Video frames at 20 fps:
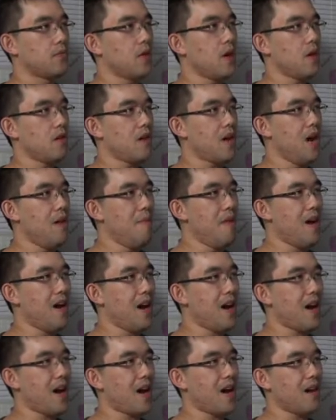Oh, come
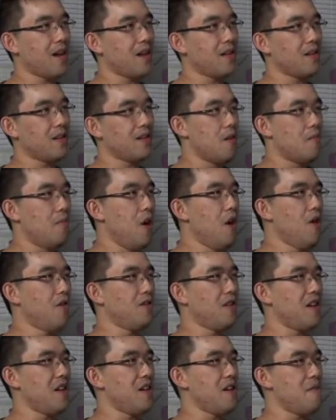on! I
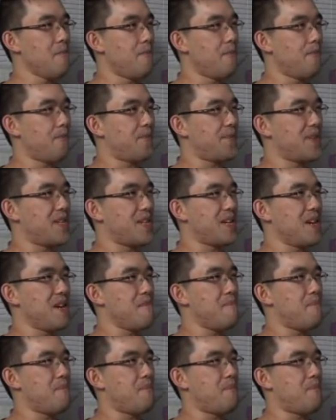Mowgli, you
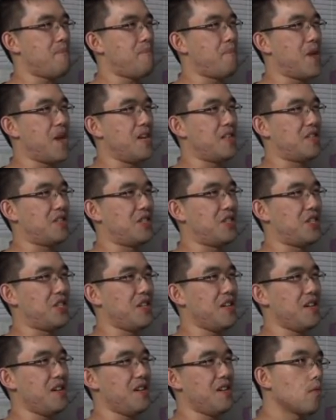skinny piece of
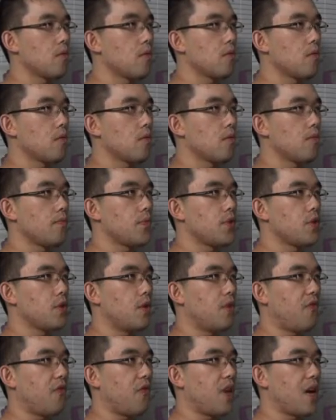shit!
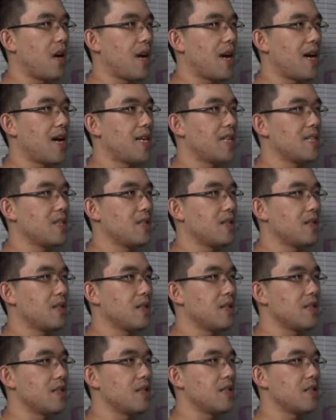shoot the flies,
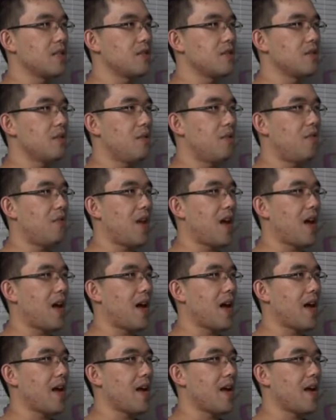because he's so
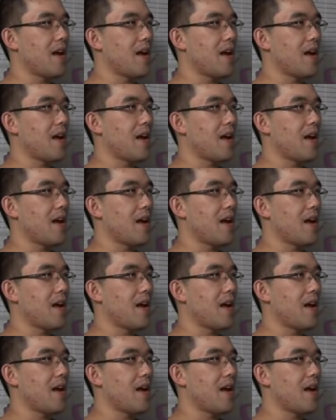fly.